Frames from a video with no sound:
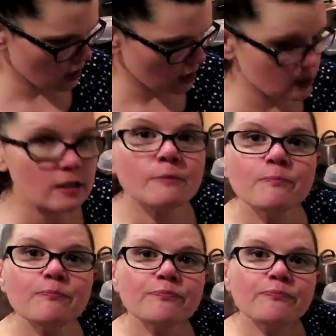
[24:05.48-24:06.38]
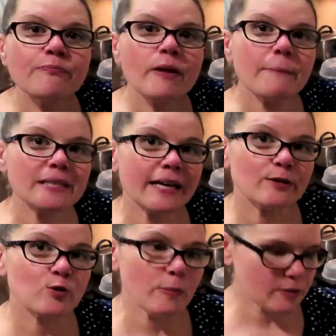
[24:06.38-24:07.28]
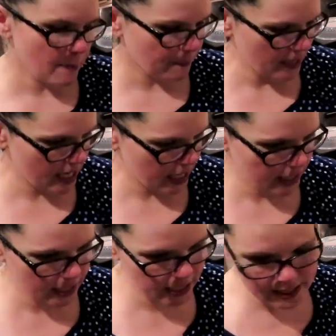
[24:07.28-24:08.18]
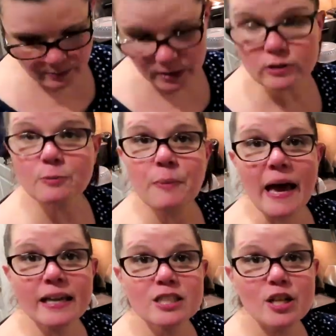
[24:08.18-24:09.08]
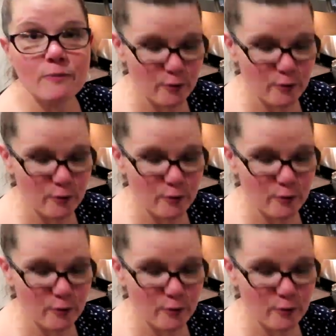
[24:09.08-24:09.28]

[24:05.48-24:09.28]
these potatoes whipped up and get his meals packaged up